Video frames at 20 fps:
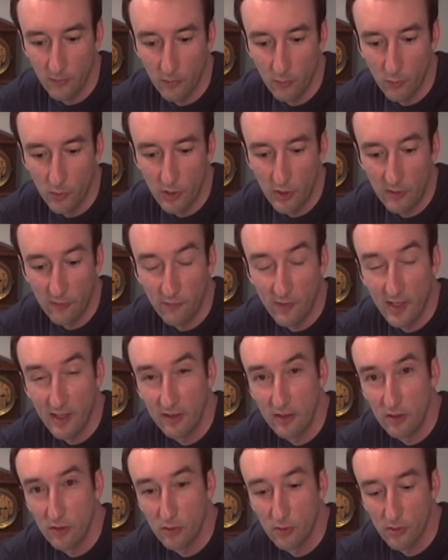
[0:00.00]
Where do you
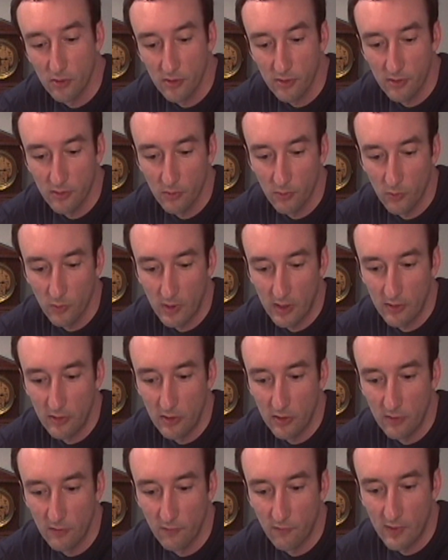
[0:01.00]
find these tools? Well,
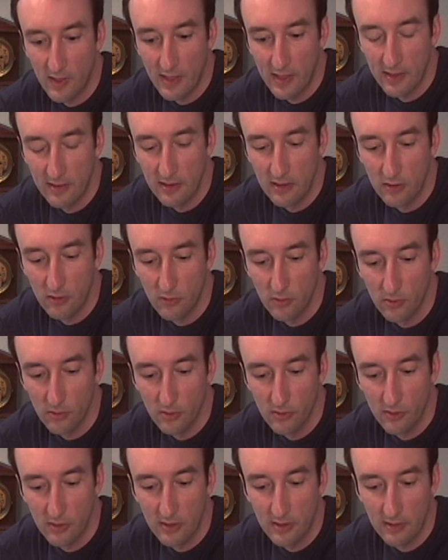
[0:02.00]
you can find these
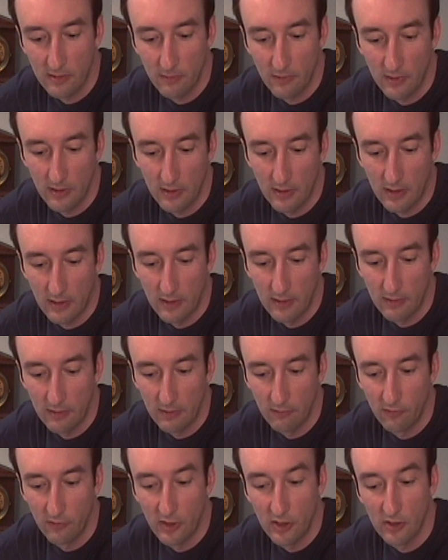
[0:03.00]
tools
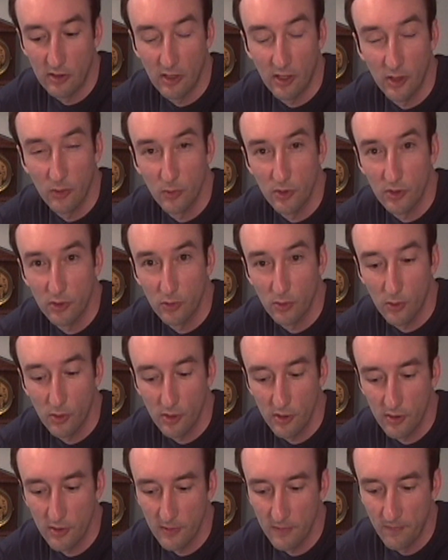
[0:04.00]
various hardware
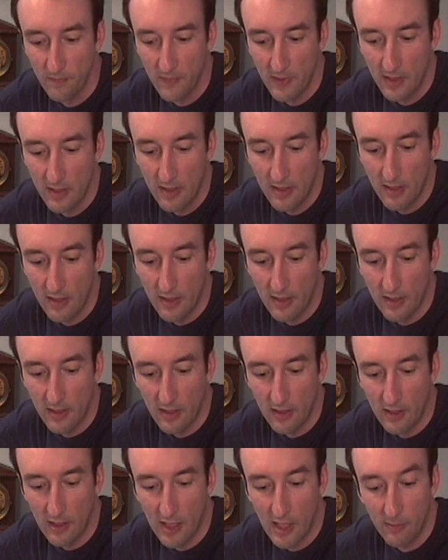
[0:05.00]
stores,
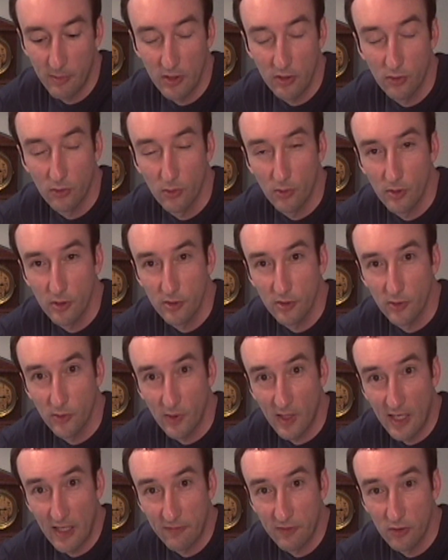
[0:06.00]
hobby stores,
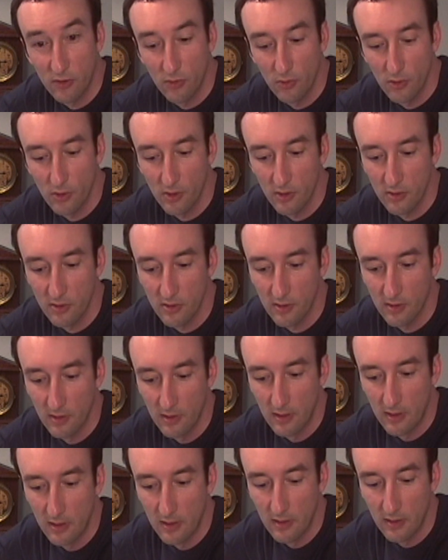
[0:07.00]
craft stores,
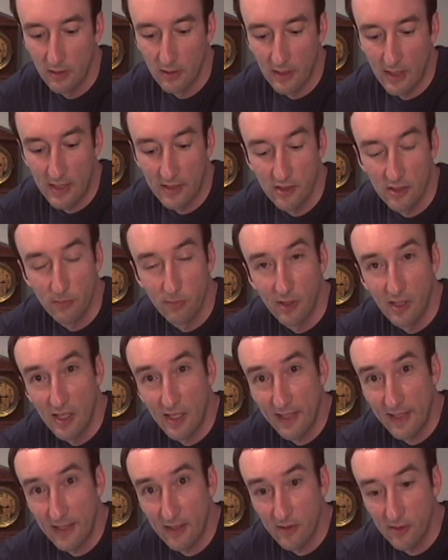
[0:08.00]
clock
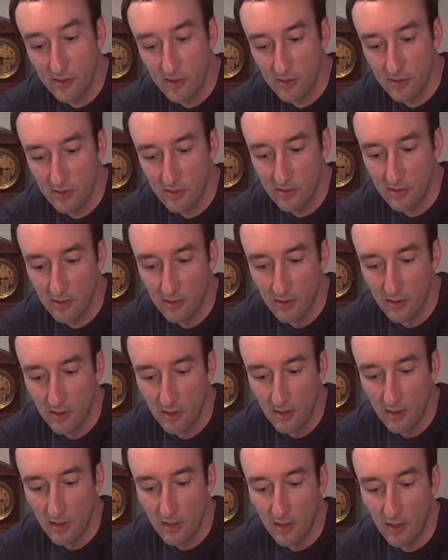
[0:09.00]
supply houses.
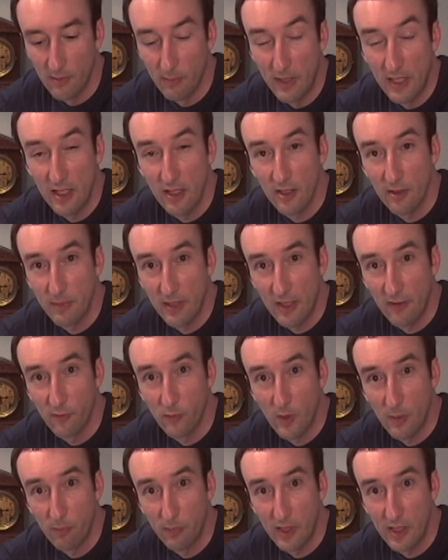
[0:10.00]
Many of them have
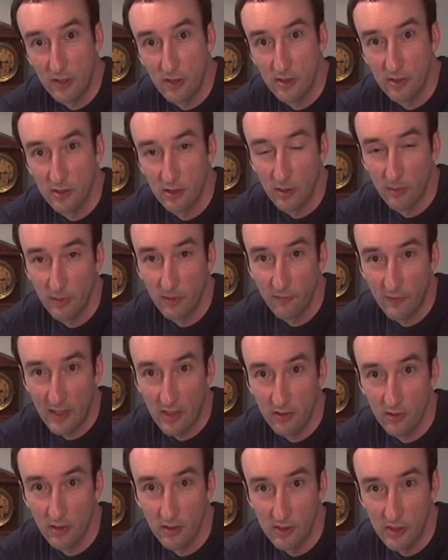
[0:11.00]
web pages and can be
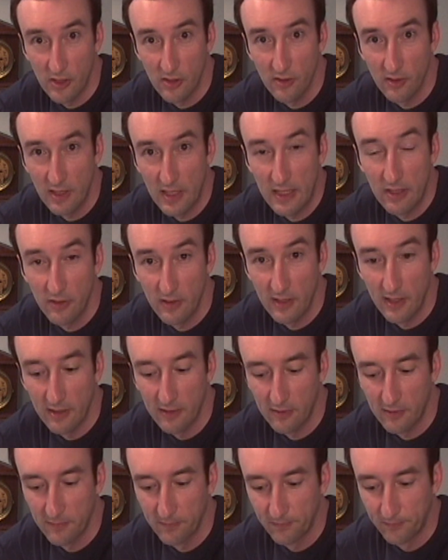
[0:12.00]
found on the internet.